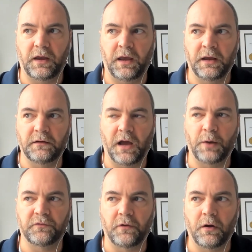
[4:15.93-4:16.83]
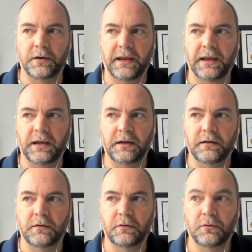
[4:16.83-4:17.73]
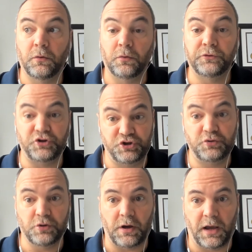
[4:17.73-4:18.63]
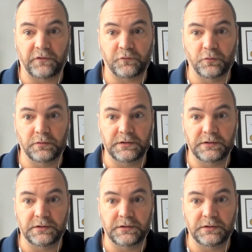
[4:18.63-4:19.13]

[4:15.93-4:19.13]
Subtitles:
and I was on a old junior high school.